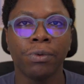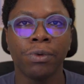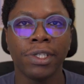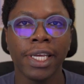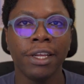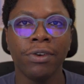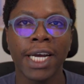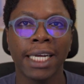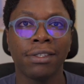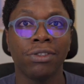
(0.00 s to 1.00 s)
we'll take a
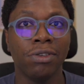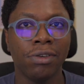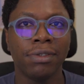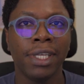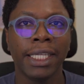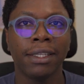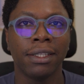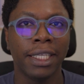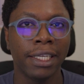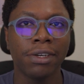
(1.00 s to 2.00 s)
look at using
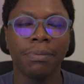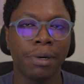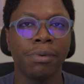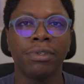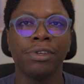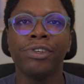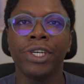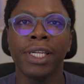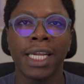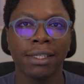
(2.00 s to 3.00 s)
the GitHub
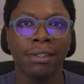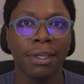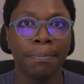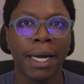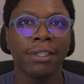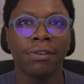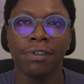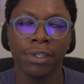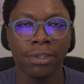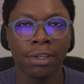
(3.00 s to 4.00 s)
repository that is a part of
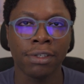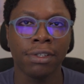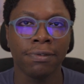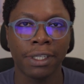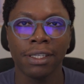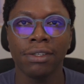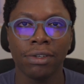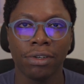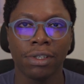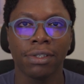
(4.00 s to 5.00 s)
the resources for this
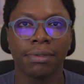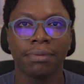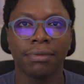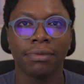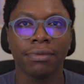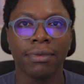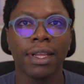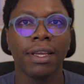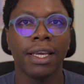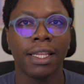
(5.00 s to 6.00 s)
course.
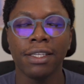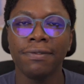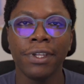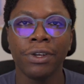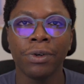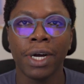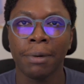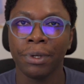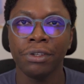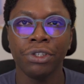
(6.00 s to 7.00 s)
In this video,
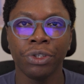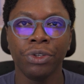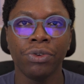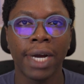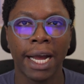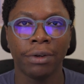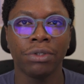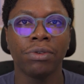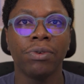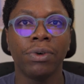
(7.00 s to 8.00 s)
I'm going to show you how
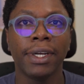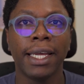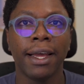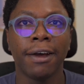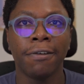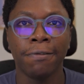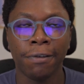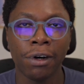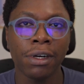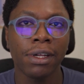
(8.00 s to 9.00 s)
to
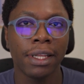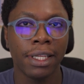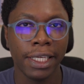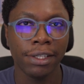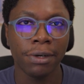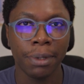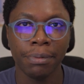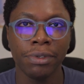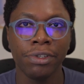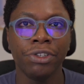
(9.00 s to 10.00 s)
fork the GitHub
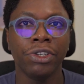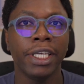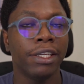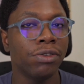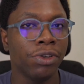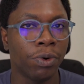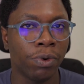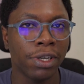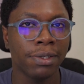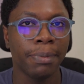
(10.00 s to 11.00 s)
repository into your
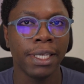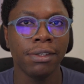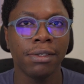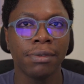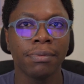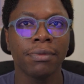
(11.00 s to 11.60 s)
workspace,